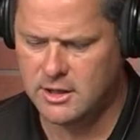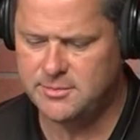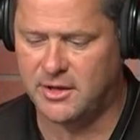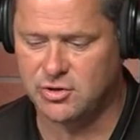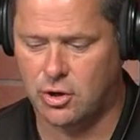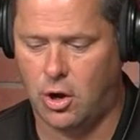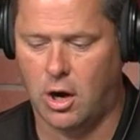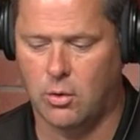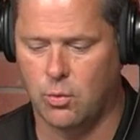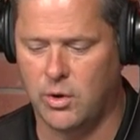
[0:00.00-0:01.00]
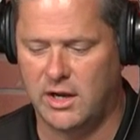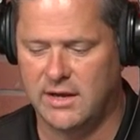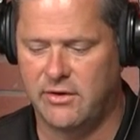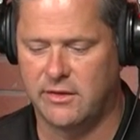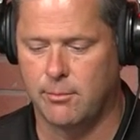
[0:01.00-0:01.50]
Spencer Clark
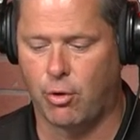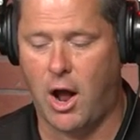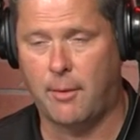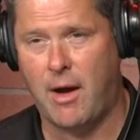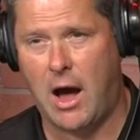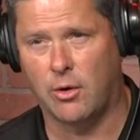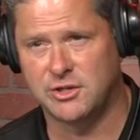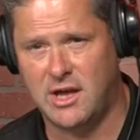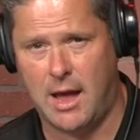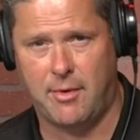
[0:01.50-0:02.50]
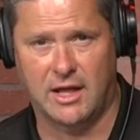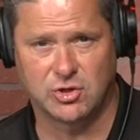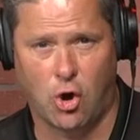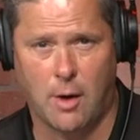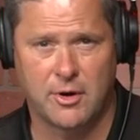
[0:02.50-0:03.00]
reliving the Brock Bowers game
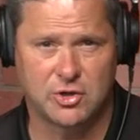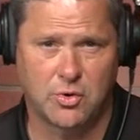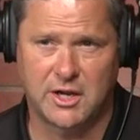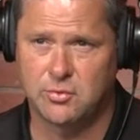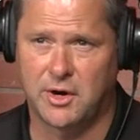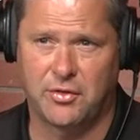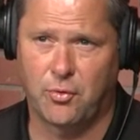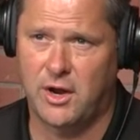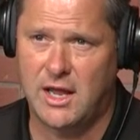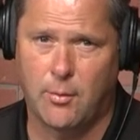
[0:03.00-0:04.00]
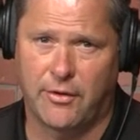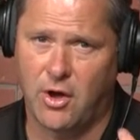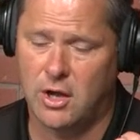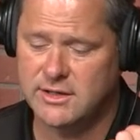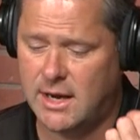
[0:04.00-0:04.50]
against Auburn in 2023. Yeah, one of the
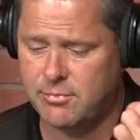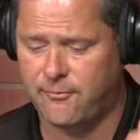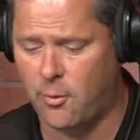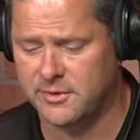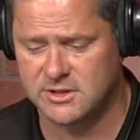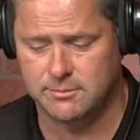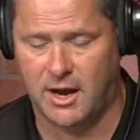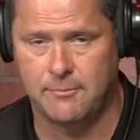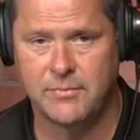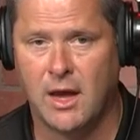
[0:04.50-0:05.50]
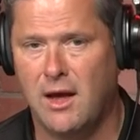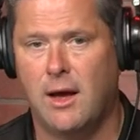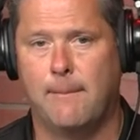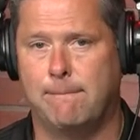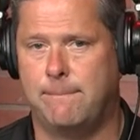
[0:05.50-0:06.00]
all time performances, man.
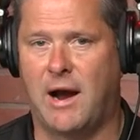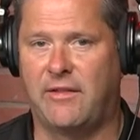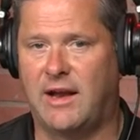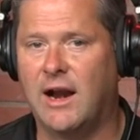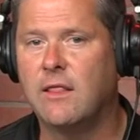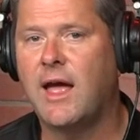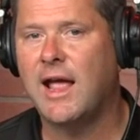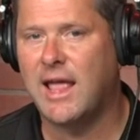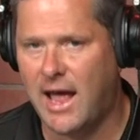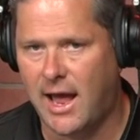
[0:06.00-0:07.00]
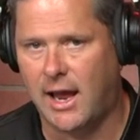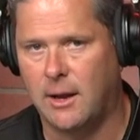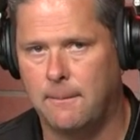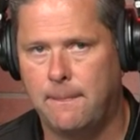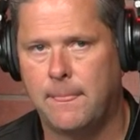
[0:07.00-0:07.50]
By the end of that
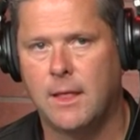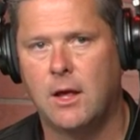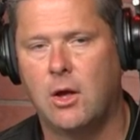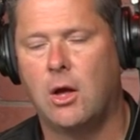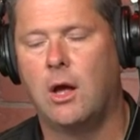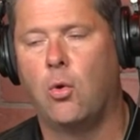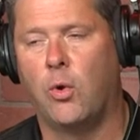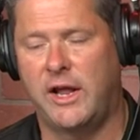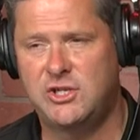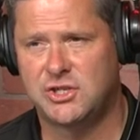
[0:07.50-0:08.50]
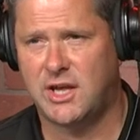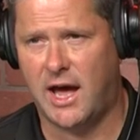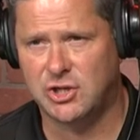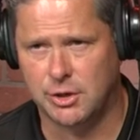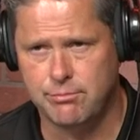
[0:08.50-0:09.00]
game, when he's just
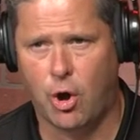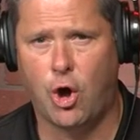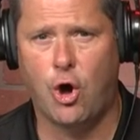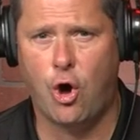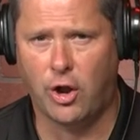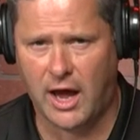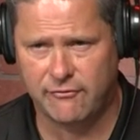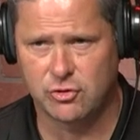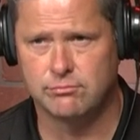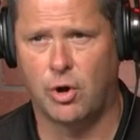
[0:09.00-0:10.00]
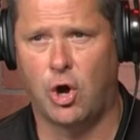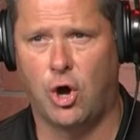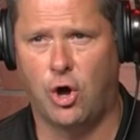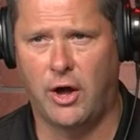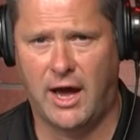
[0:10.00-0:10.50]
catching ball after
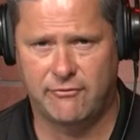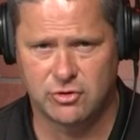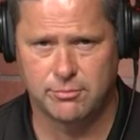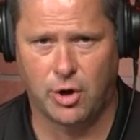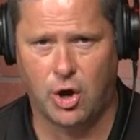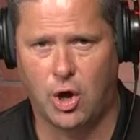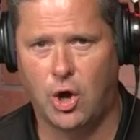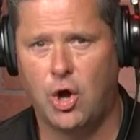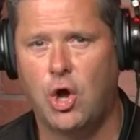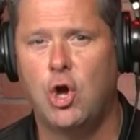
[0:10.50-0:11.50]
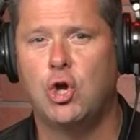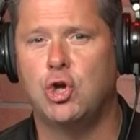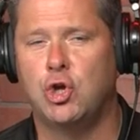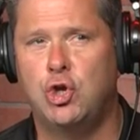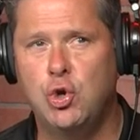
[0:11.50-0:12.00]
ball after ball,
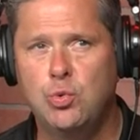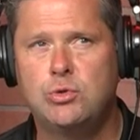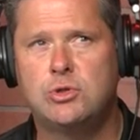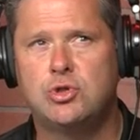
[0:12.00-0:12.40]
you